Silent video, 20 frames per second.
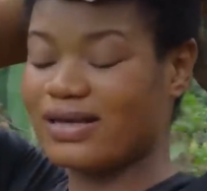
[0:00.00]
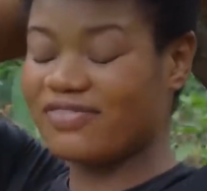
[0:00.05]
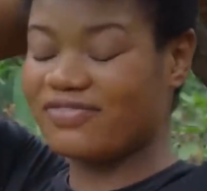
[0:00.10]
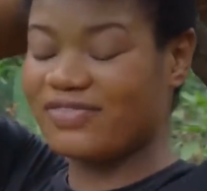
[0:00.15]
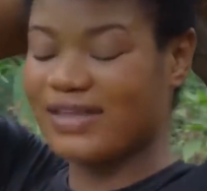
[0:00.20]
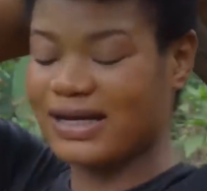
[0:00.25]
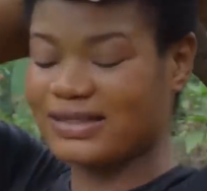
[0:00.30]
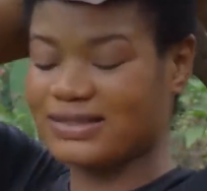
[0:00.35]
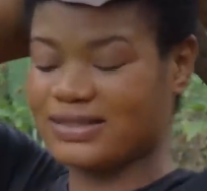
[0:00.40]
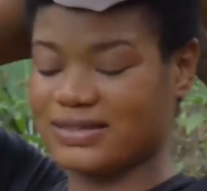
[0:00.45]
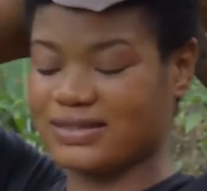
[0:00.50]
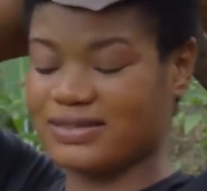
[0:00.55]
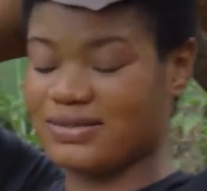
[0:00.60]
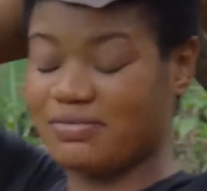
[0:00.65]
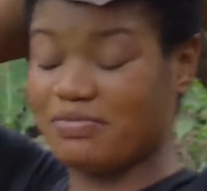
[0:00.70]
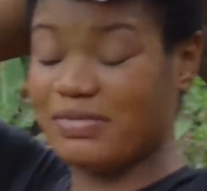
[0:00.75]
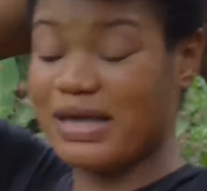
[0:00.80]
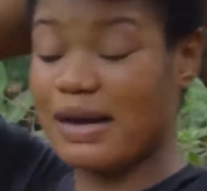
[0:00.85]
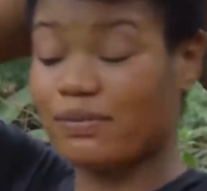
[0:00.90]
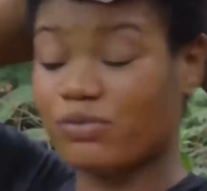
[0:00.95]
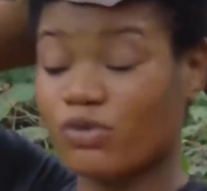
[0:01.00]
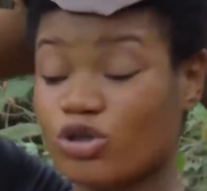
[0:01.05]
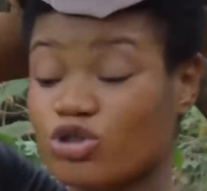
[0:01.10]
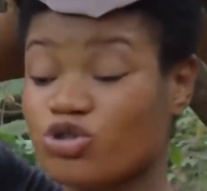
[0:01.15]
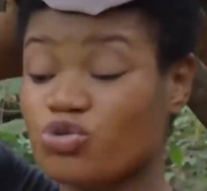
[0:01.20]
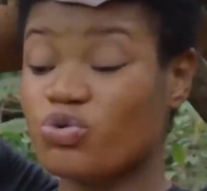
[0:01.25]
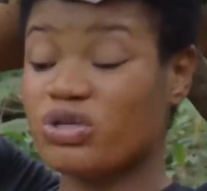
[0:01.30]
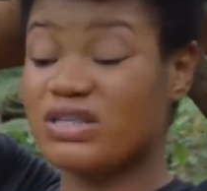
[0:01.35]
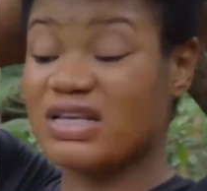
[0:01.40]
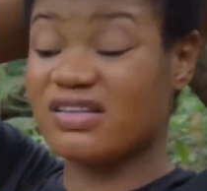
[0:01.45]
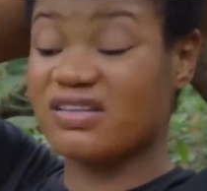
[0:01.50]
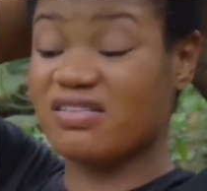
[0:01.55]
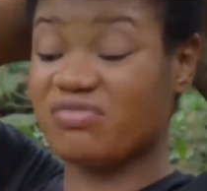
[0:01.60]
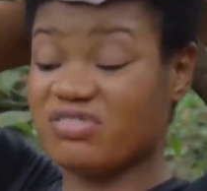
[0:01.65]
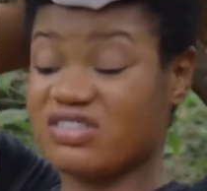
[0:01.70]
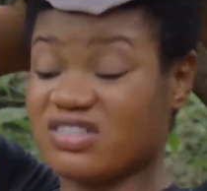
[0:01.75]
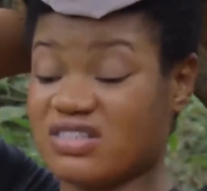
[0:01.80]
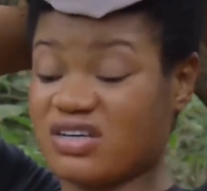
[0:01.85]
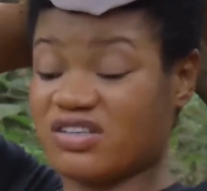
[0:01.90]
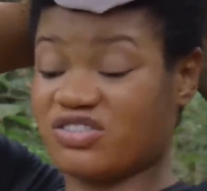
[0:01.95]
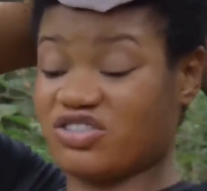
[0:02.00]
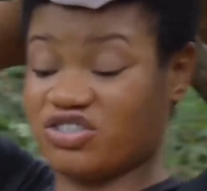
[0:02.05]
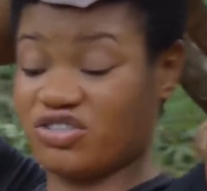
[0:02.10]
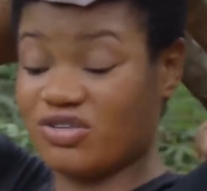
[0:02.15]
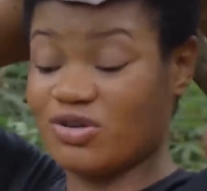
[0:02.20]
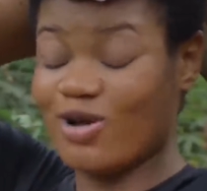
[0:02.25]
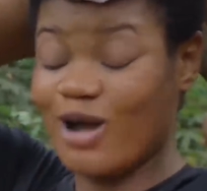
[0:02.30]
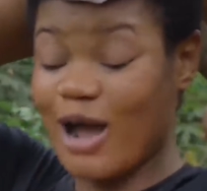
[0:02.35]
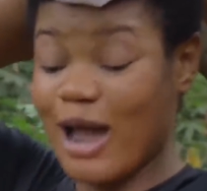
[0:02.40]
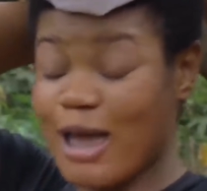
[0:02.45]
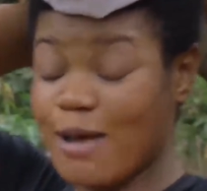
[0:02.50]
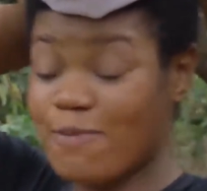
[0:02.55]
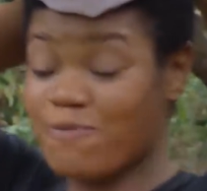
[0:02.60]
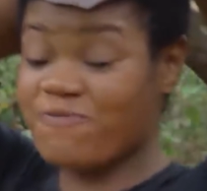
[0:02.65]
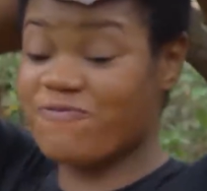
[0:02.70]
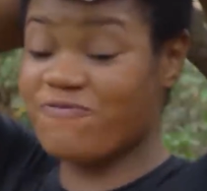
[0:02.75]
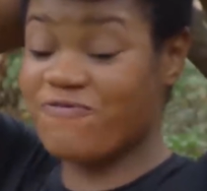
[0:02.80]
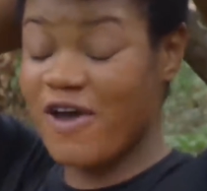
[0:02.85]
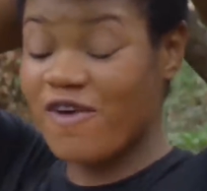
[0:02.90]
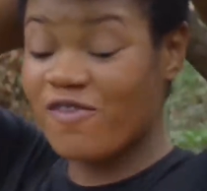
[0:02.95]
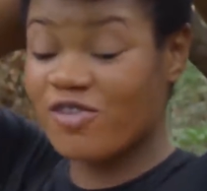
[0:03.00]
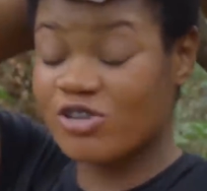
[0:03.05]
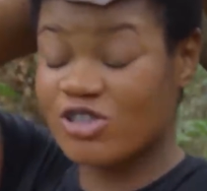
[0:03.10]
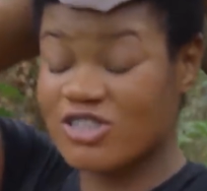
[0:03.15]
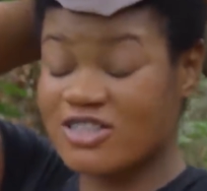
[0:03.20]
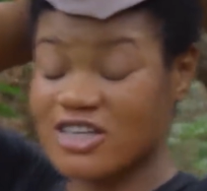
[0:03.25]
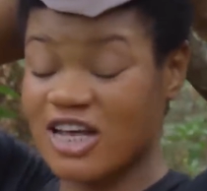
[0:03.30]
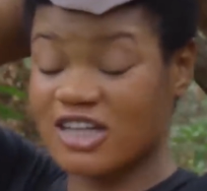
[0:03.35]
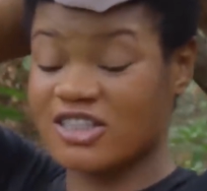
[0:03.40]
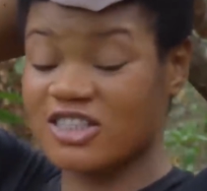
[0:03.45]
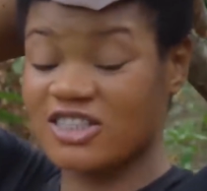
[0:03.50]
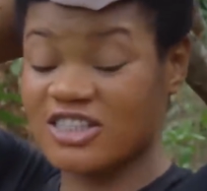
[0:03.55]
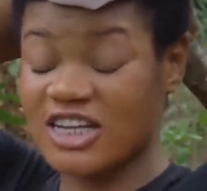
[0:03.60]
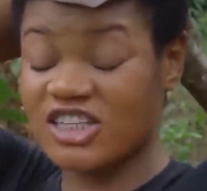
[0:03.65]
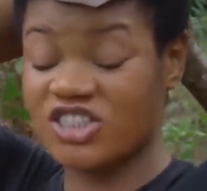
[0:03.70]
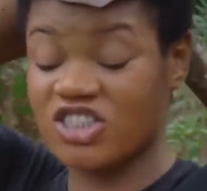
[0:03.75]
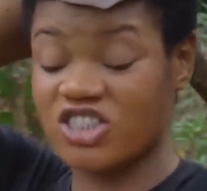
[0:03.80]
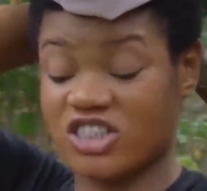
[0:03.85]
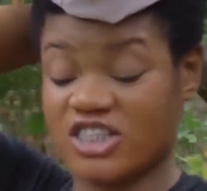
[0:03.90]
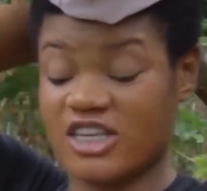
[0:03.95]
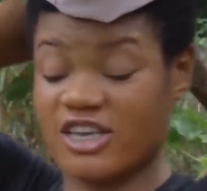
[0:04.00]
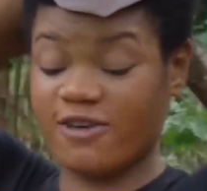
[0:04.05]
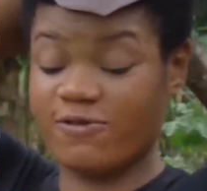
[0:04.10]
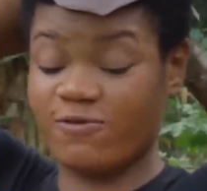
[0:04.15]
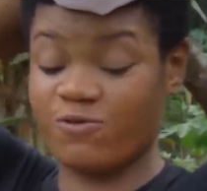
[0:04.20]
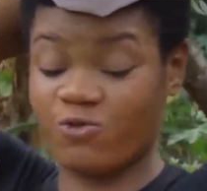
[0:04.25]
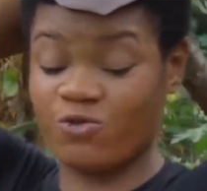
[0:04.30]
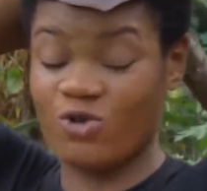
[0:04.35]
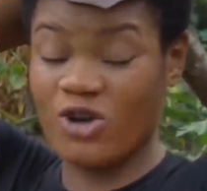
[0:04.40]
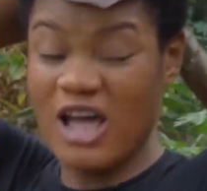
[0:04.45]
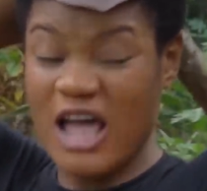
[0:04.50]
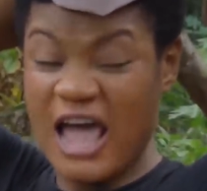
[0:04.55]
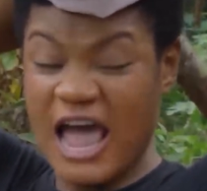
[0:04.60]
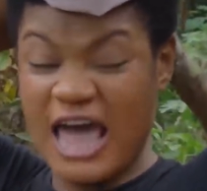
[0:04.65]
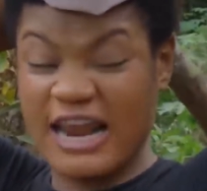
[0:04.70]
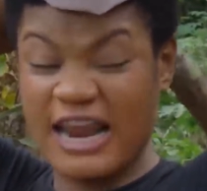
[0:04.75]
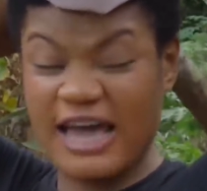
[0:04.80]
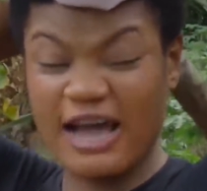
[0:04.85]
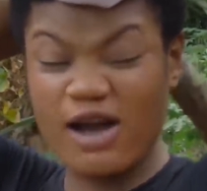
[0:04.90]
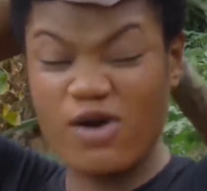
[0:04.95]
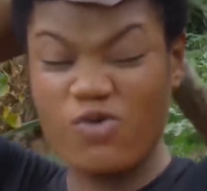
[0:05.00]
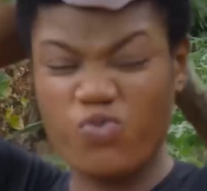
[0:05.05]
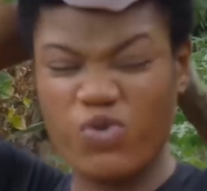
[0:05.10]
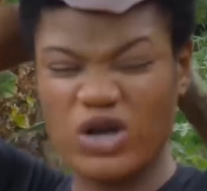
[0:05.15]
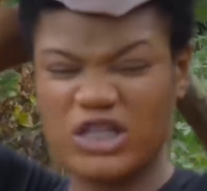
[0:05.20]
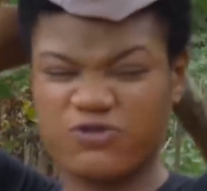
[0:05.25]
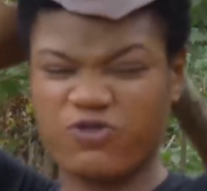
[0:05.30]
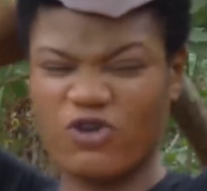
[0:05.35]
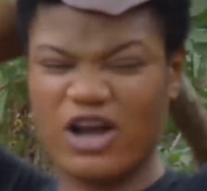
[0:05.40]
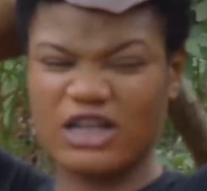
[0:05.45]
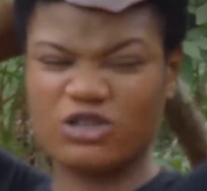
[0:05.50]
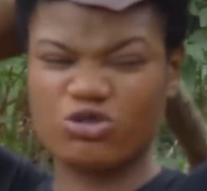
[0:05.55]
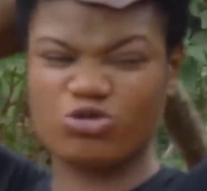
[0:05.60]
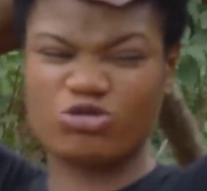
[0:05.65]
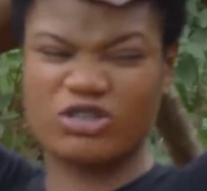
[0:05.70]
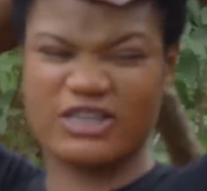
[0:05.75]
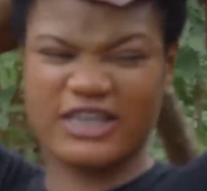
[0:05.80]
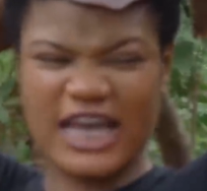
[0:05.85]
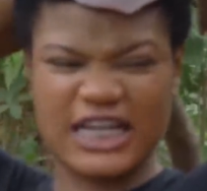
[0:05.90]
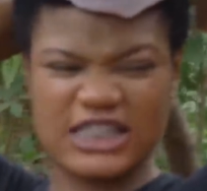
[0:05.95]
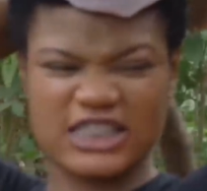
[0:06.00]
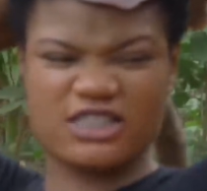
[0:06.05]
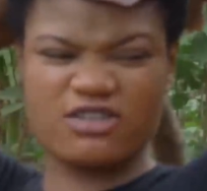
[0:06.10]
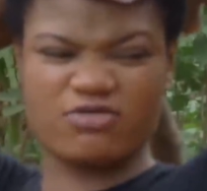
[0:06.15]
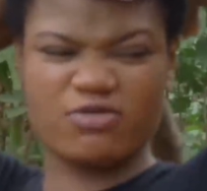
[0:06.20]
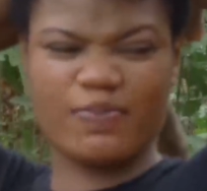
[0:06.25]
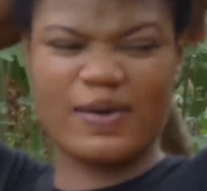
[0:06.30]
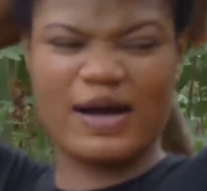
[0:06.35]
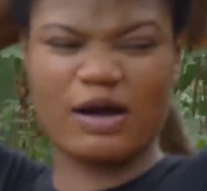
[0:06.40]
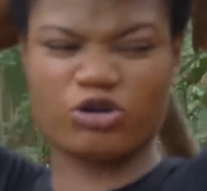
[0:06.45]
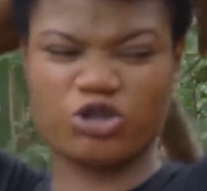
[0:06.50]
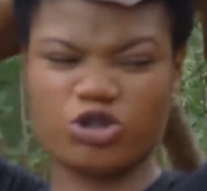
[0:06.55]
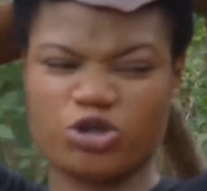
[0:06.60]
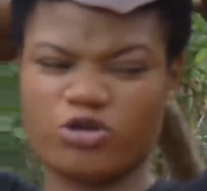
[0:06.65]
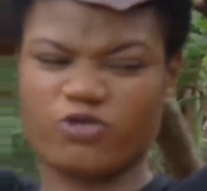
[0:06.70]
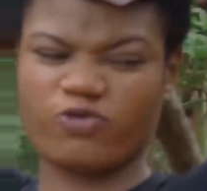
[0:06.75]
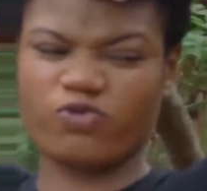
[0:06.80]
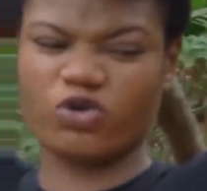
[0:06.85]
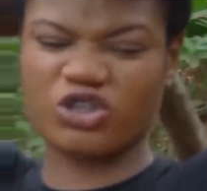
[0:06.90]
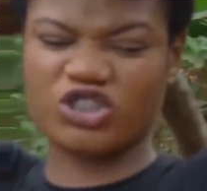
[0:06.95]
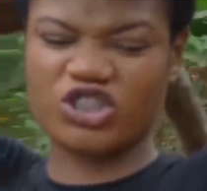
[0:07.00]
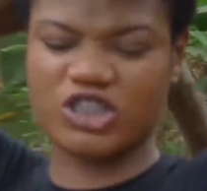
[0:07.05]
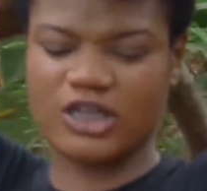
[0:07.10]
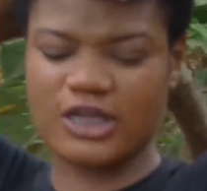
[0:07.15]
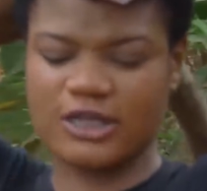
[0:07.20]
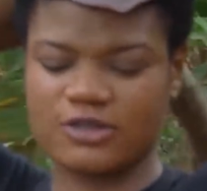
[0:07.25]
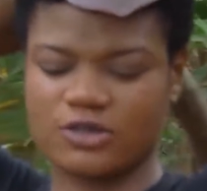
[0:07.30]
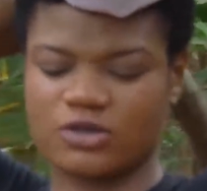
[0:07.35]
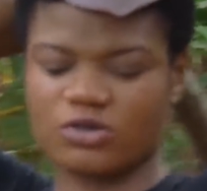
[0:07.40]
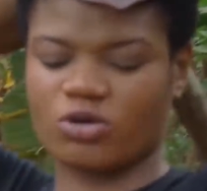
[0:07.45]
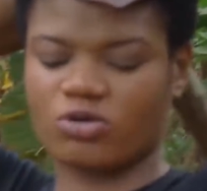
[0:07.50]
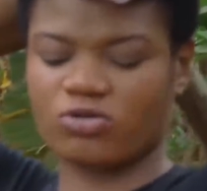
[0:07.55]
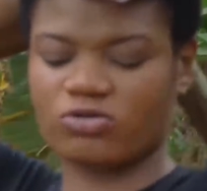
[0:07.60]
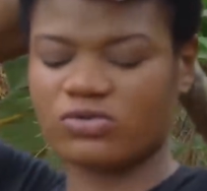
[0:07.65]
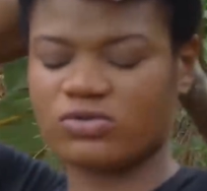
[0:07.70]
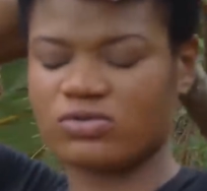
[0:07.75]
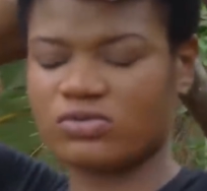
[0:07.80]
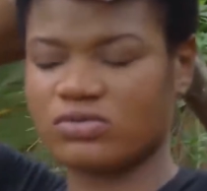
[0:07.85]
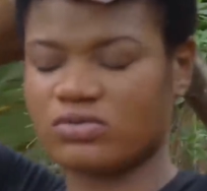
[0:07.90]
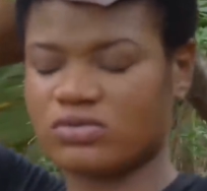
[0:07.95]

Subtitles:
leave that thing. Me, I'm not doing any research. I am very certain that she's evil. And I can't wait for her to get the repercussion of what she has done.